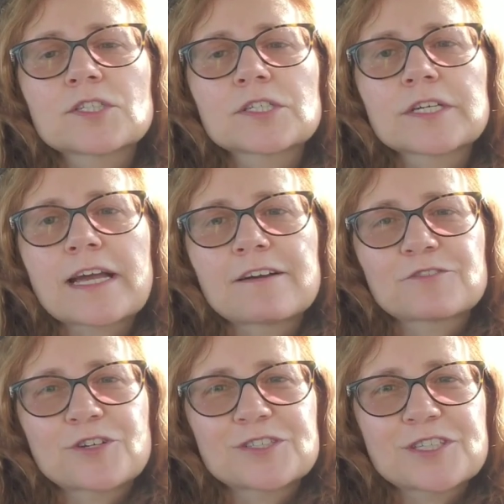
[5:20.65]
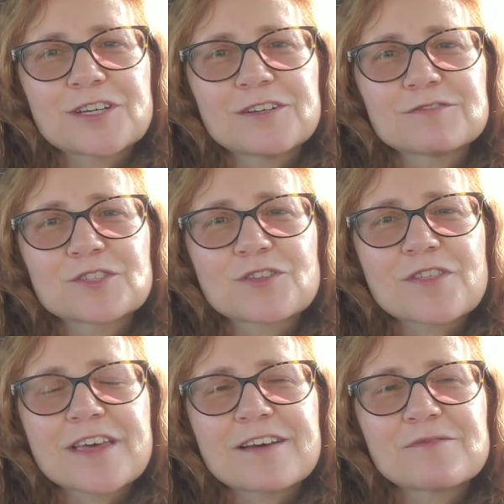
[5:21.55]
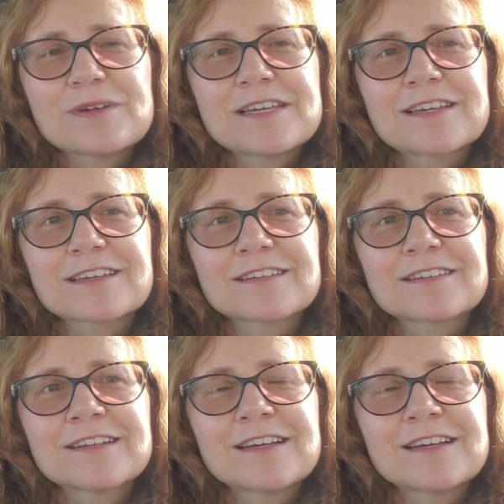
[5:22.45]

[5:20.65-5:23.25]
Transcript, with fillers: to look after ourselves so that we can